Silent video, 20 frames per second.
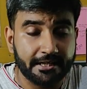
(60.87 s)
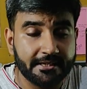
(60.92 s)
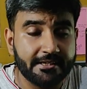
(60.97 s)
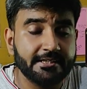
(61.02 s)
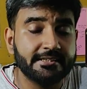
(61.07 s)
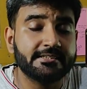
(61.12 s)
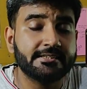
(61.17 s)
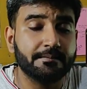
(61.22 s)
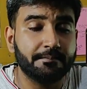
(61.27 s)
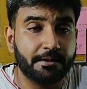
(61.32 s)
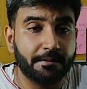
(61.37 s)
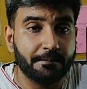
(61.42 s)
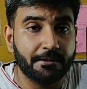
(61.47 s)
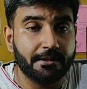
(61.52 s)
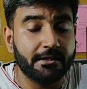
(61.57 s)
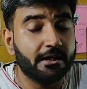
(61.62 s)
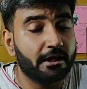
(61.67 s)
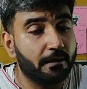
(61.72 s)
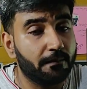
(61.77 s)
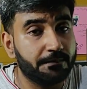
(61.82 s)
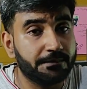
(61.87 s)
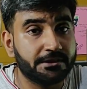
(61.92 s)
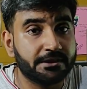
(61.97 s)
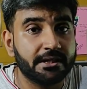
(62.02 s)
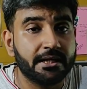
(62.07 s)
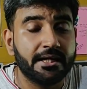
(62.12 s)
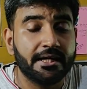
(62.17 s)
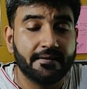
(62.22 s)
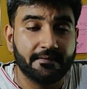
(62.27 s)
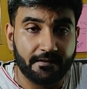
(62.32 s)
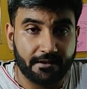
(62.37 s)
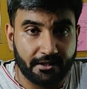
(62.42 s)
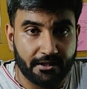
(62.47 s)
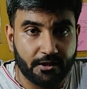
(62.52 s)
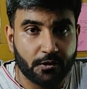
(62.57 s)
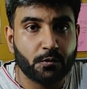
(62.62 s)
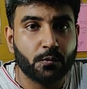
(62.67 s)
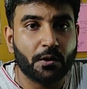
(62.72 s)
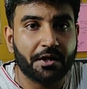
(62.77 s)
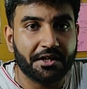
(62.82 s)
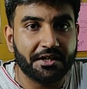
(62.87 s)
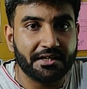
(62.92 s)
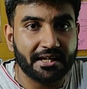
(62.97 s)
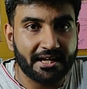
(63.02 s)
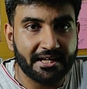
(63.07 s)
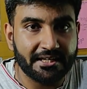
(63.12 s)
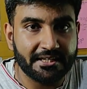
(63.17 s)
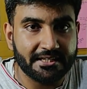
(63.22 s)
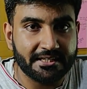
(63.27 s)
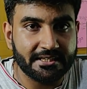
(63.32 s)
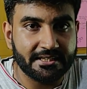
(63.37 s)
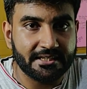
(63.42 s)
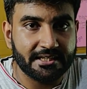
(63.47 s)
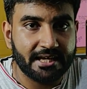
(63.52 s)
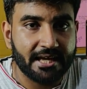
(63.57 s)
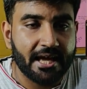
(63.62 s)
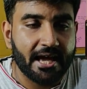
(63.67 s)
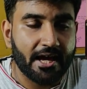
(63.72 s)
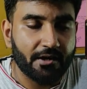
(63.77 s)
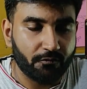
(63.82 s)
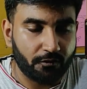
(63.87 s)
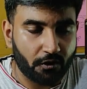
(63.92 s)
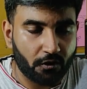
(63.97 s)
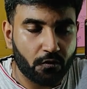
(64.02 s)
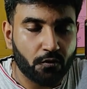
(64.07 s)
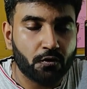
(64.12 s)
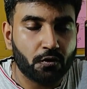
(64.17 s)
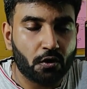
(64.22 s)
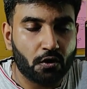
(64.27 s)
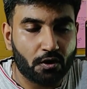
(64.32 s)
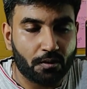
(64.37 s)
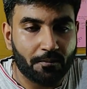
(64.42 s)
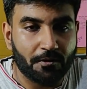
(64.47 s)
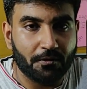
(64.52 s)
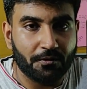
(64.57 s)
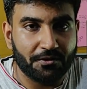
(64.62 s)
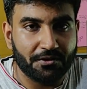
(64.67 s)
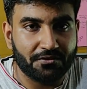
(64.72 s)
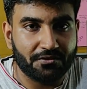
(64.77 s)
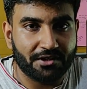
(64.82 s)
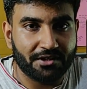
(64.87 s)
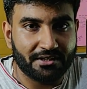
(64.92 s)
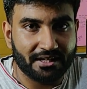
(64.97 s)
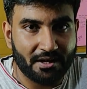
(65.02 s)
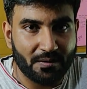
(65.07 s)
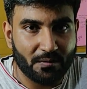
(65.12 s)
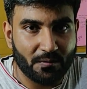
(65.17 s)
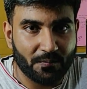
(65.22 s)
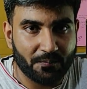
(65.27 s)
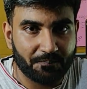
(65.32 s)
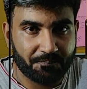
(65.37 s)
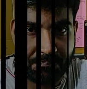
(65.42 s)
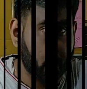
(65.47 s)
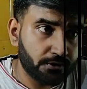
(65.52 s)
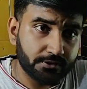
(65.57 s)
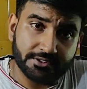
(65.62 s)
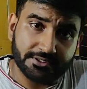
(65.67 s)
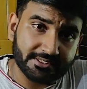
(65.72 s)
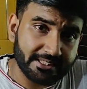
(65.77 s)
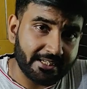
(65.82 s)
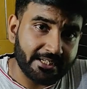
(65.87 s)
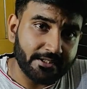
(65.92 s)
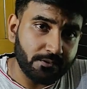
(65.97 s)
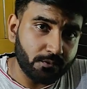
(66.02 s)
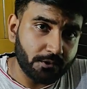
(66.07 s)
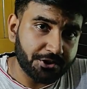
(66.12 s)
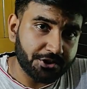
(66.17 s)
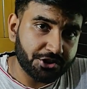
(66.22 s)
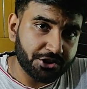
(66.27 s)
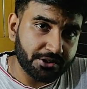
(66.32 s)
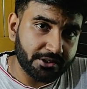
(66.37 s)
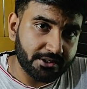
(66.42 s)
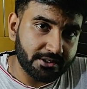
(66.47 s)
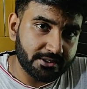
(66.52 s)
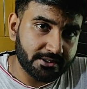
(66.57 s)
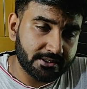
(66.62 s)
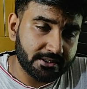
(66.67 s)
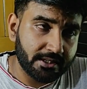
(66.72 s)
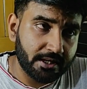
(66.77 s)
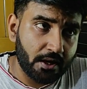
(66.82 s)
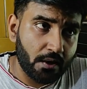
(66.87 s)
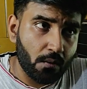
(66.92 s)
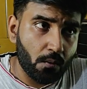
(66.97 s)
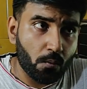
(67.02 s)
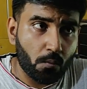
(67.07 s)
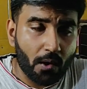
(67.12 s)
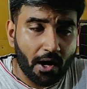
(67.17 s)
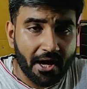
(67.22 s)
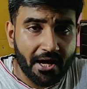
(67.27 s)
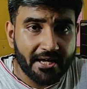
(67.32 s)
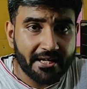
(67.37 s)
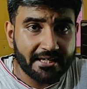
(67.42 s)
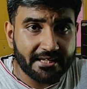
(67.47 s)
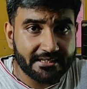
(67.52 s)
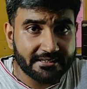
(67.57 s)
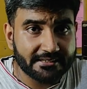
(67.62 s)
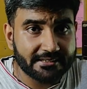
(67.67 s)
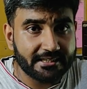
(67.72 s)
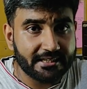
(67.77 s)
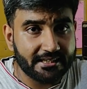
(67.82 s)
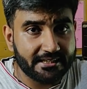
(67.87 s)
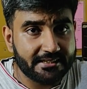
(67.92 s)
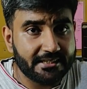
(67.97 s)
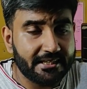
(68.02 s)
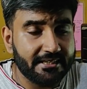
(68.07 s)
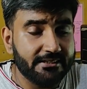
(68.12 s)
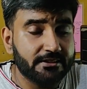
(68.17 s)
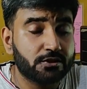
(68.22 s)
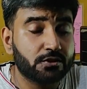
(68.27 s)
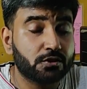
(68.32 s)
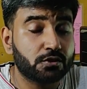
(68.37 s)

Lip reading: latest amendment comes in the year 2019, and we want to talk about it right now. So the second question is, why is it in